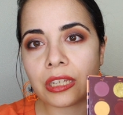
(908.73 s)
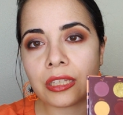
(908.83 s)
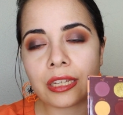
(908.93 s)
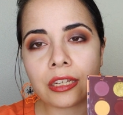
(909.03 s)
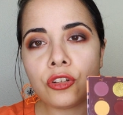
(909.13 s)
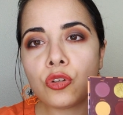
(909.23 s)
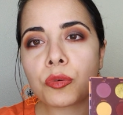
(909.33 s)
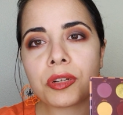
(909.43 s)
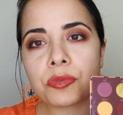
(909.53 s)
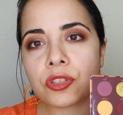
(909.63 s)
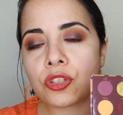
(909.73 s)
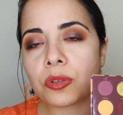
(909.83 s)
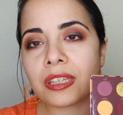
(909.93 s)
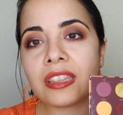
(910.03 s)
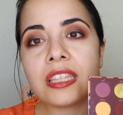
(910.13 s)
Like nobody was
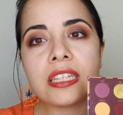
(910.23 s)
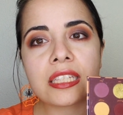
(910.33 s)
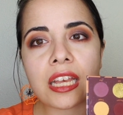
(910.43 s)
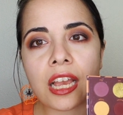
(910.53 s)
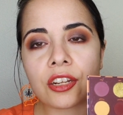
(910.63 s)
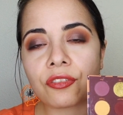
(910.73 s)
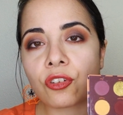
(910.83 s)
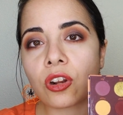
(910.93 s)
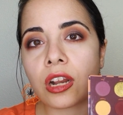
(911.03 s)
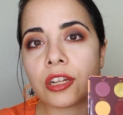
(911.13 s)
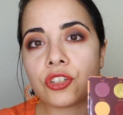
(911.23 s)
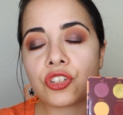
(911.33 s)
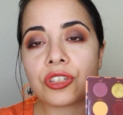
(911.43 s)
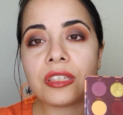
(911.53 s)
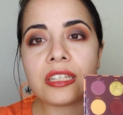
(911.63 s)
doing these kind of
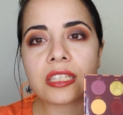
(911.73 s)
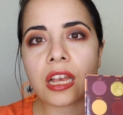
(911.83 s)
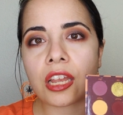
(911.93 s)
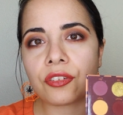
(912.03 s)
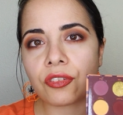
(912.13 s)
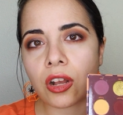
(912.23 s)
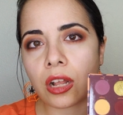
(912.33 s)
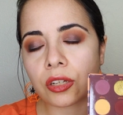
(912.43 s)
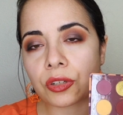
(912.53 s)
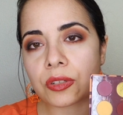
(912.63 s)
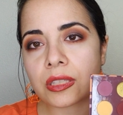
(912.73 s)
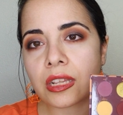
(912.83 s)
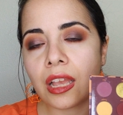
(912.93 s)
grunge, these kind of colors.